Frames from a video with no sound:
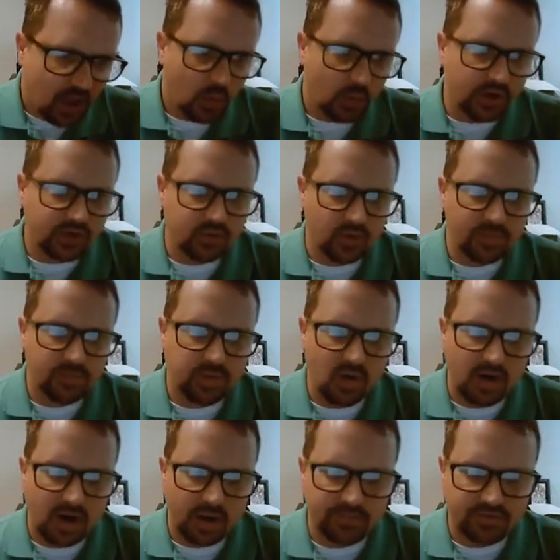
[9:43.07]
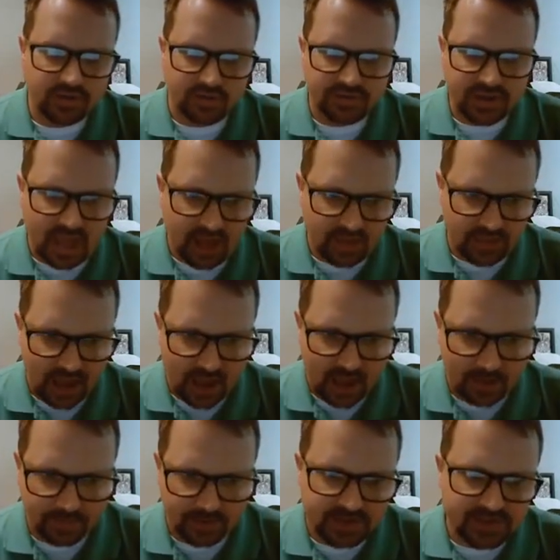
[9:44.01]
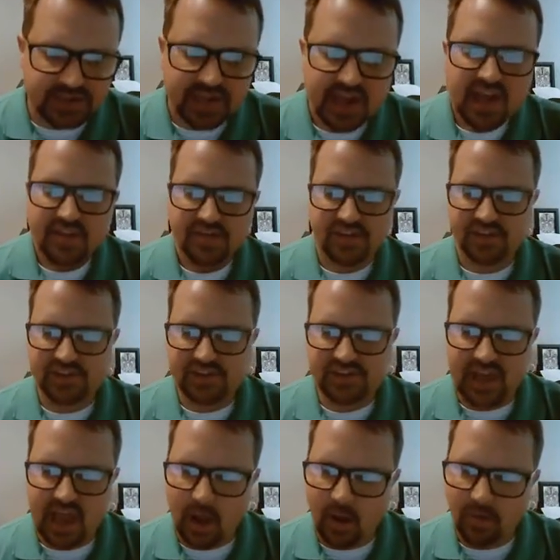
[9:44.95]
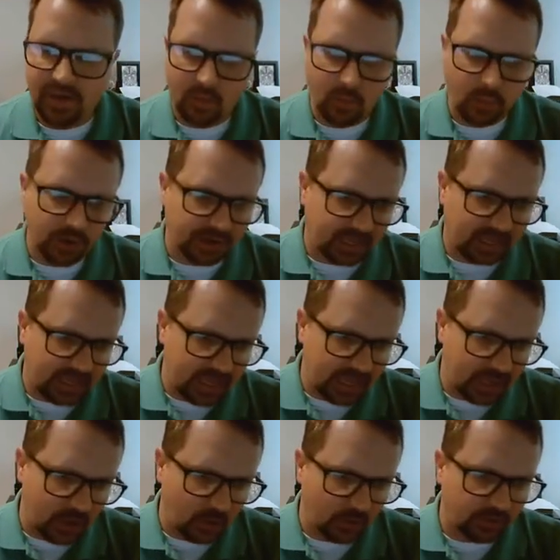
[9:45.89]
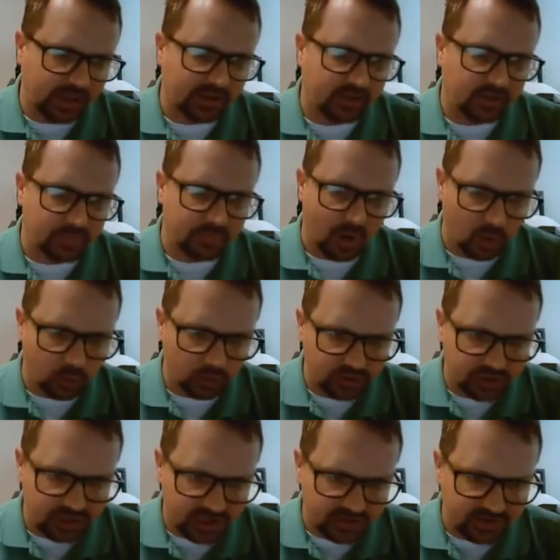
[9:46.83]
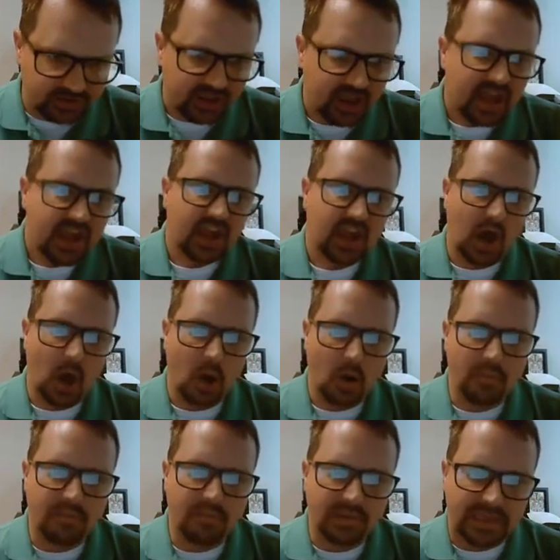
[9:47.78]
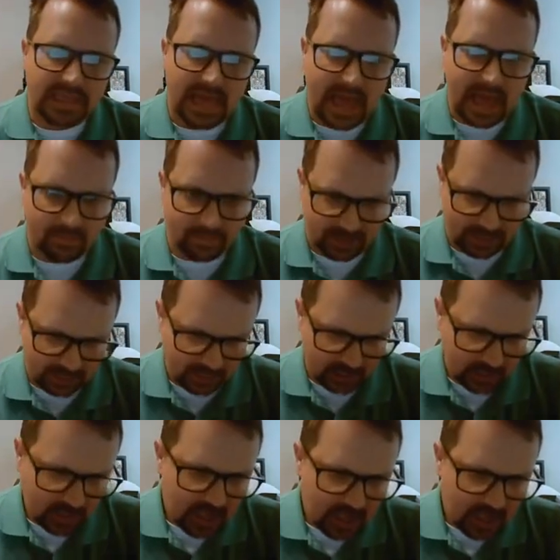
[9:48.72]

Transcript: which when programmed cell death happens, the cell that we're going to kill gets bulges called blebbing.